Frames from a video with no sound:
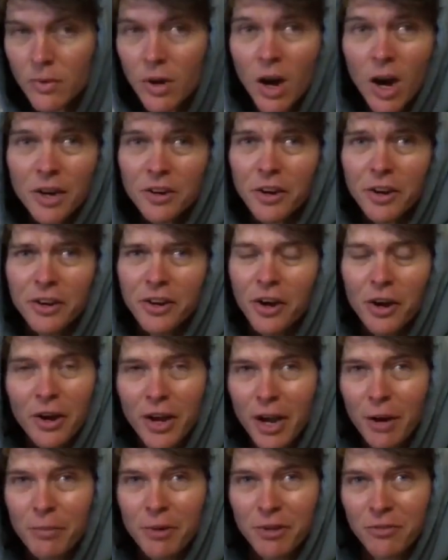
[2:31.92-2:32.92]
I don't know
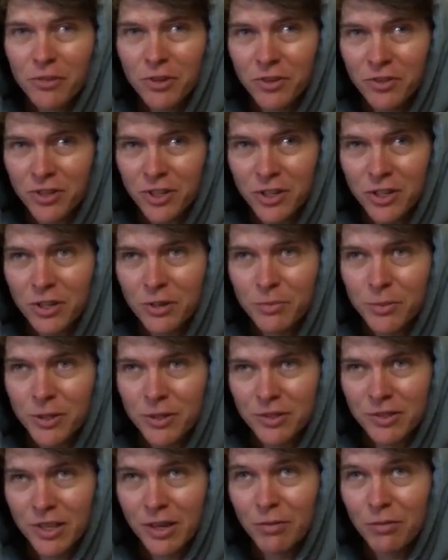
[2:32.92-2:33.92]
how many views I got
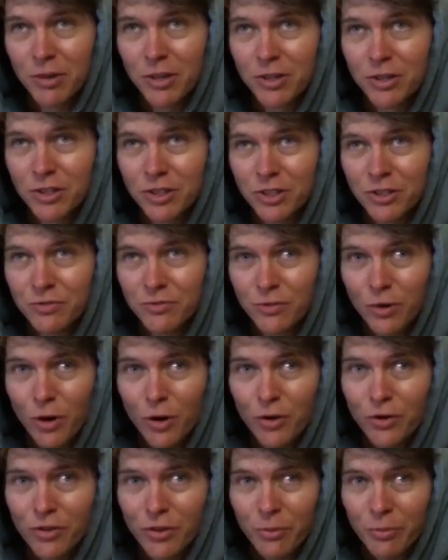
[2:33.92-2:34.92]
because that one just
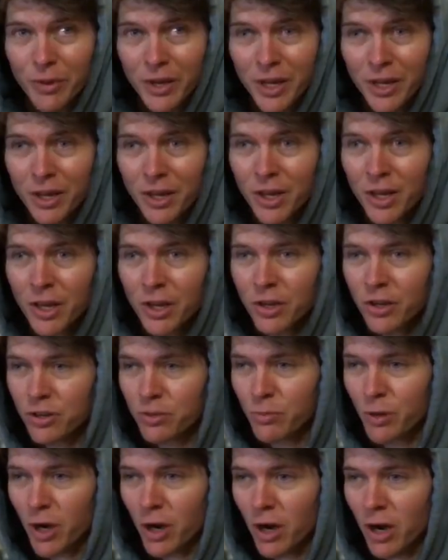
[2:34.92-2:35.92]
froze on me
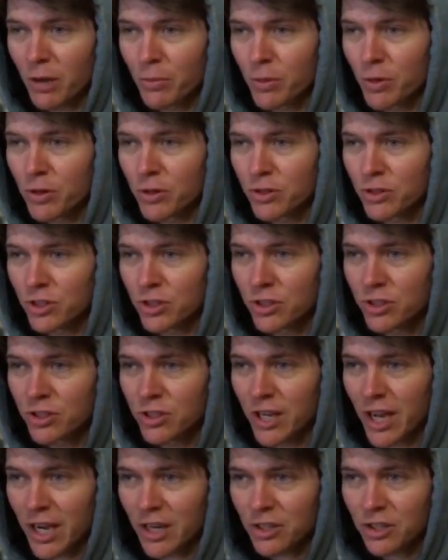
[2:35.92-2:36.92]
because my iPod
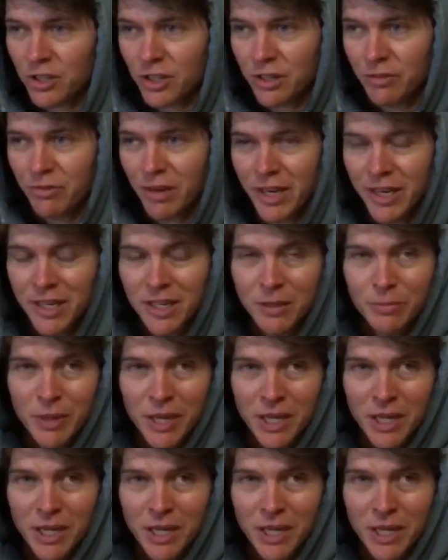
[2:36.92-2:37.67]
just actually ran out of